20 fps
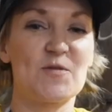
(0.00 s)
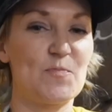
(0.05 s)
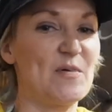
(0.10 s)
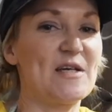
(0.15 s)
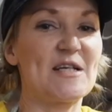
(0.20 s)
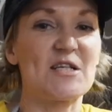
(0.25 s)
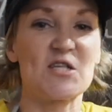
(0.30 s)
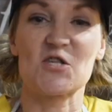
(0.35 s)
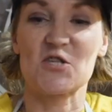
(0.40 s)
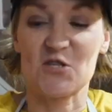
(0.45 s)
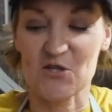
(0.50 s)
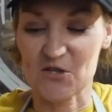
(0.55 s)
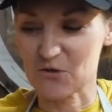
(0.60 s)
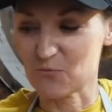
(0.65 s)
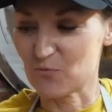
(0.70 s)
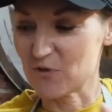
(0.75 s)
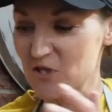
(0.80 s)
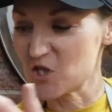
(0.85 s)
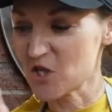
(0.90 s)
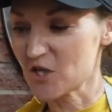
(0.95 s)
big
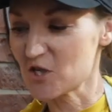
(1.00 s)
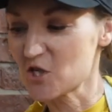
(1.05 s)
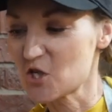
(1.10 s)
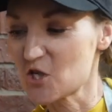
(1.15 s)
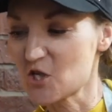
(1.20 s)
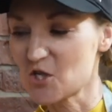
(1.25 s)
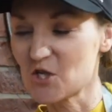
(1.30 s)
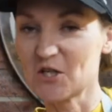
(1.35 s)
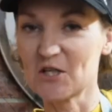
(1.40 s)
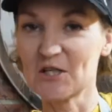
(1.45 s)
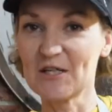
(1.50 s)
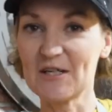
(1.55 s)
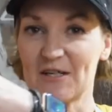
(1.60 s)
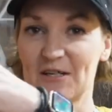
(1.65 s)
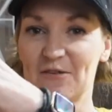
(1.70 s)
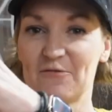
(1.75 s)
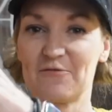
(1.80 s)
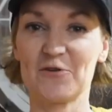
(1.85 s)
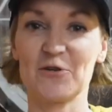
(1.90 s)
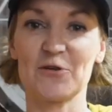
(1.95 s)
stir. We just shook
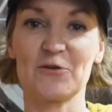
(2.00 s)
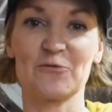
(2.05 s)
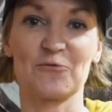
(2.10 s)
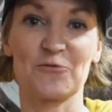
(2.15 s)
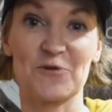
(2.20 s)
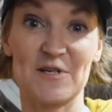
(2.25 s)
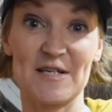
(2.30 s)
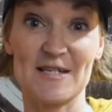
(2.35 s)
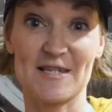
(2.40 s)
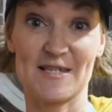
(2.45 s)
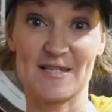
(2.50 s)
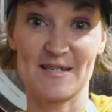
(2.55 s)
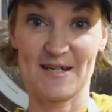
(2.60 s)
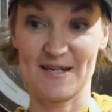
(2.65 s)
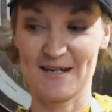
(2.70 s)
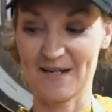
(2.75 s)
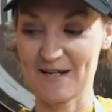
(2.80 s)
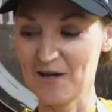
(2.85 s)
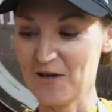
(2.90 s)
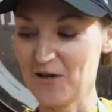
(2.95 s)
for a
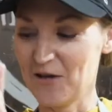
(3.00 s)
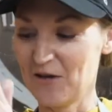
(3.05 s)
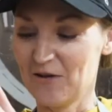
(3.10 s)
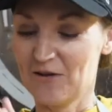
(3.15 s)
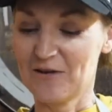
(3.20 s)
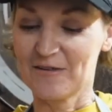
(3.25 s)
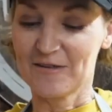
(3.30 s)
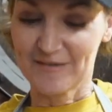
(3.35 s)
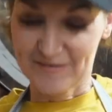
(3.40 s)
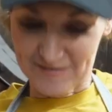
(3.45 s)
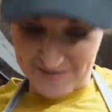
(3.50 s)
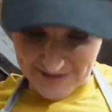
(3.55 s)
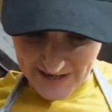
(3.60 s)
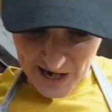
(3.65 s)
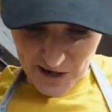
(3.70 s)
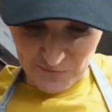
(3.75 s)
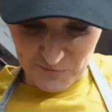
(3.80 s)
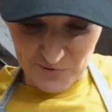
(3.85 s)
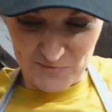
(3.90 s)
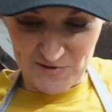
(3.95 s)
reason.
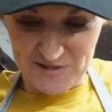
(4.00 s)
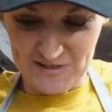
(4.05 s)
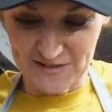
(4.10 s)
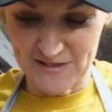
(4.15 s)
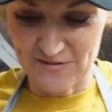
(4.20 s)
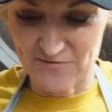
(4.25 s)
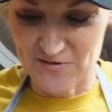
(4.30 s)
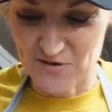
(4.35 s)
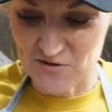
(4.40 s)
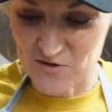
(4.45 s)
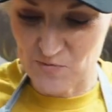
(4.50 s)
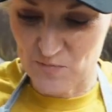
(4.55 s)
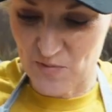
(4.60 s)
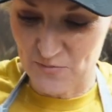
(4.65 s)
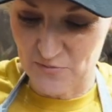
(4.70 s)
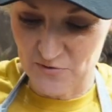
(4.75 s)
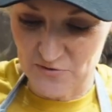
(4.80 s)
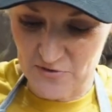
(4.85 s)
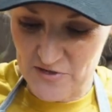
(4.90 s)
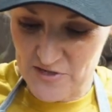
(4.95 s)
Now we want to leave those
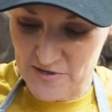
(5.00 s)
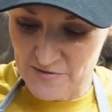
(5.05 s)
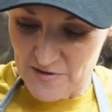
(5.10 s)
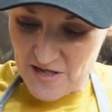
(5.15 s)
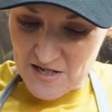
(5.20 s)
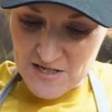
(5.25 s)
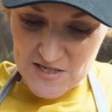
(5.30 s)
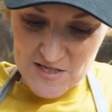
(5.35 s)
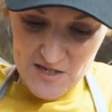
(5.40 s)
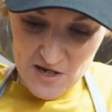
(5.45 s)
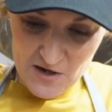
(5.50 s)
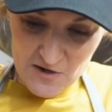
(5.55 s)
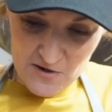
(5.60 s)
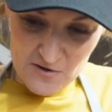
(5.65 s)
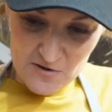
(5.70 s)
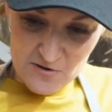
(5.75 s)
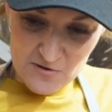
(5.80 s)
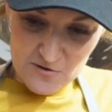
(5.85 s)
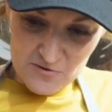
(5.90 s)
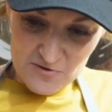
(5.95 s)
bubbles.
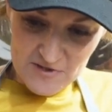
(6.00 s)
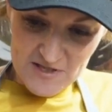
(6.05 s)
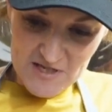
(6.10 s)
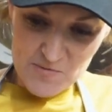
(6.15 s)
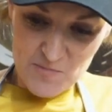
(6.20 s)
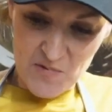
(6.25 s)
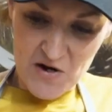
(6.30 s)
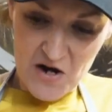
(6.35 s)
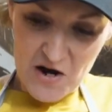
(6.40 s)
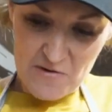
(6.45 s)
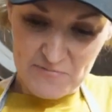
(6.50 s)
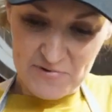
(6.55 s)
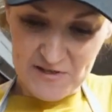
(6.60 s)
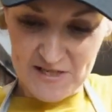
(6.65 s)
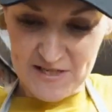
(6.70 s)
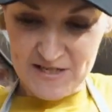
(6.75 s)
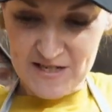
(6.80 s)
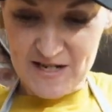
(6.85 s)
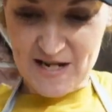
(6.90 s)
So this probably,